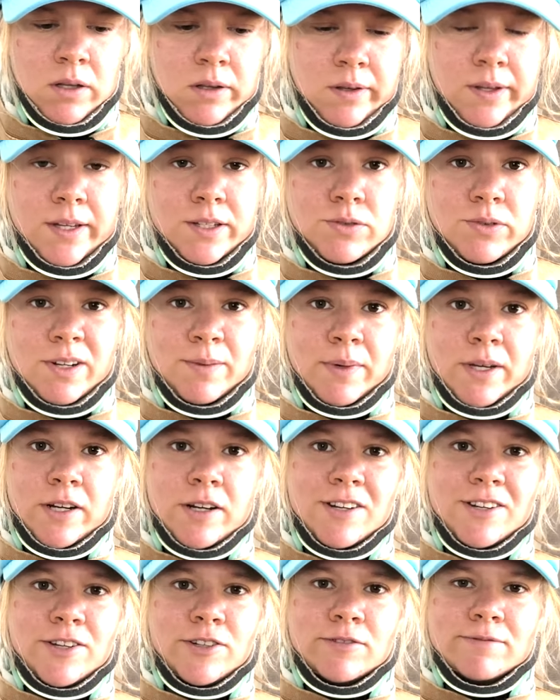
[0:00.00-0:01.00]
that's what I'm
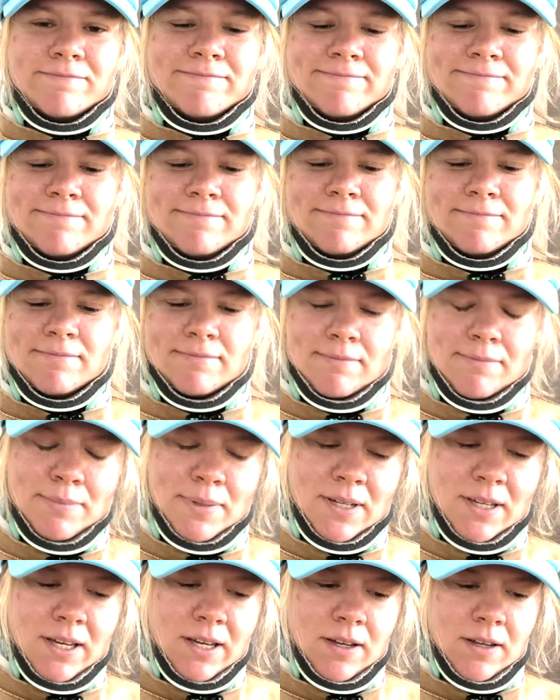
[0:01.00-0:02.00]
gonna do.
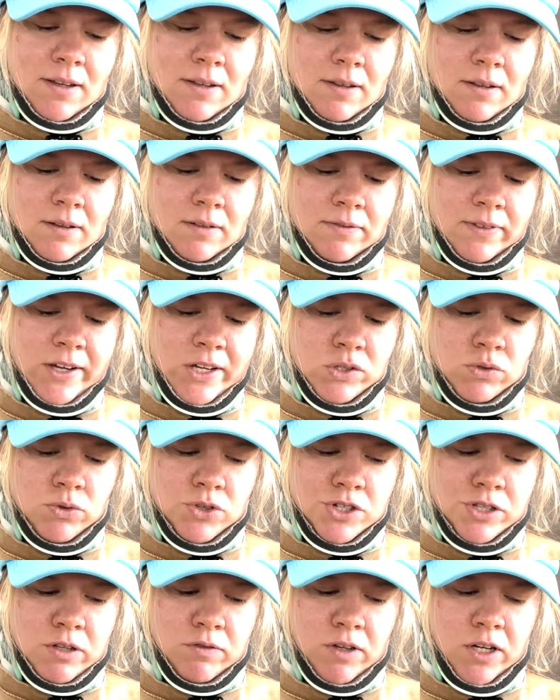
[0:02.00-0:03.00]
But yeah, thanks for
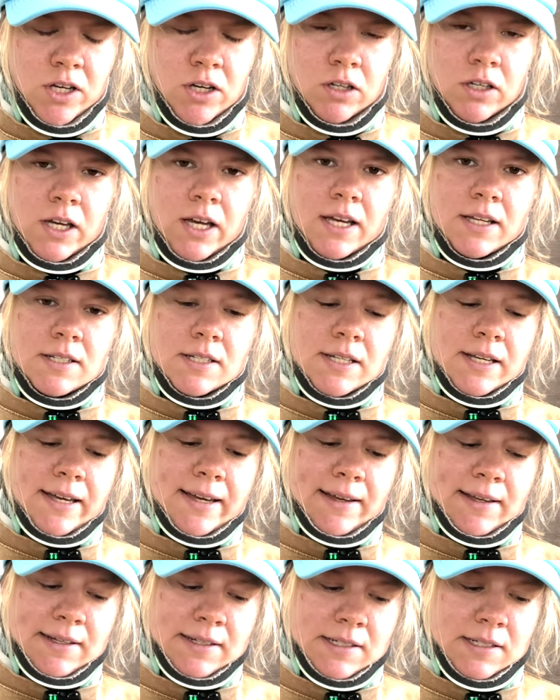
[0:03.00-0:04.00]
watching the video, guys,
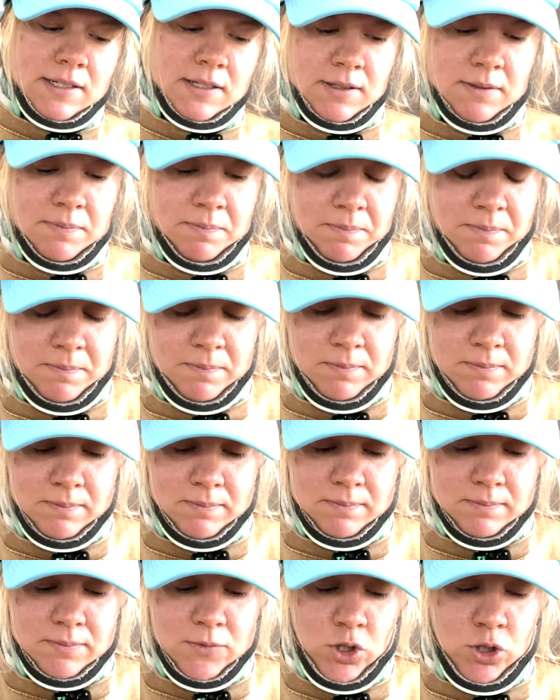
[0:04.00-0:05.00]
and
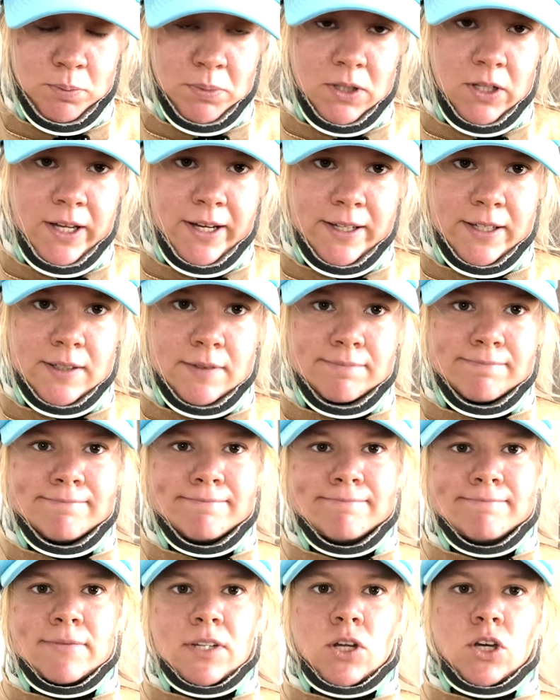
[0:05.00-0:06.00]
I hope you like it,
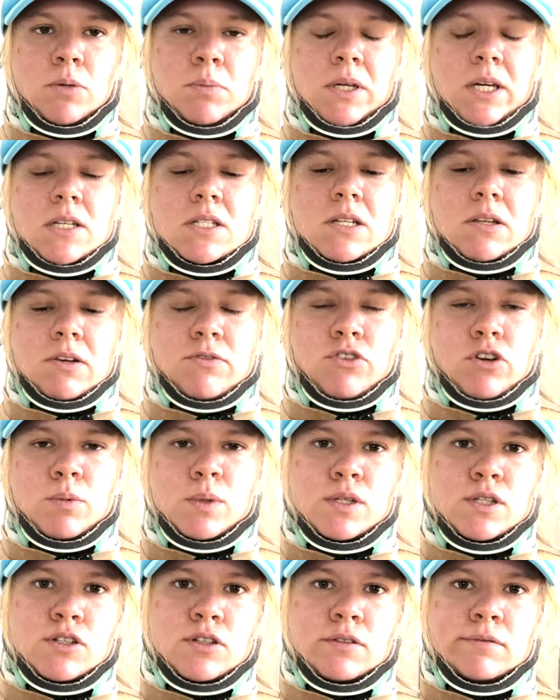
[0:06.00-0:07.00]
and I hope you get something from
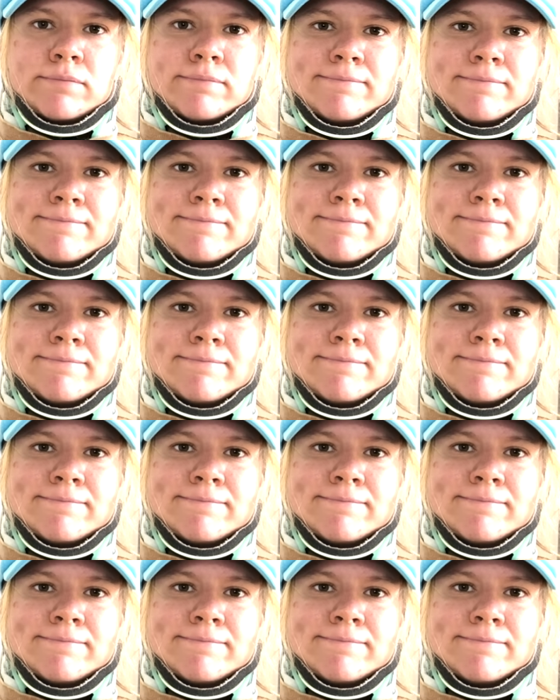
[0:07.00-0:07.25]
it. So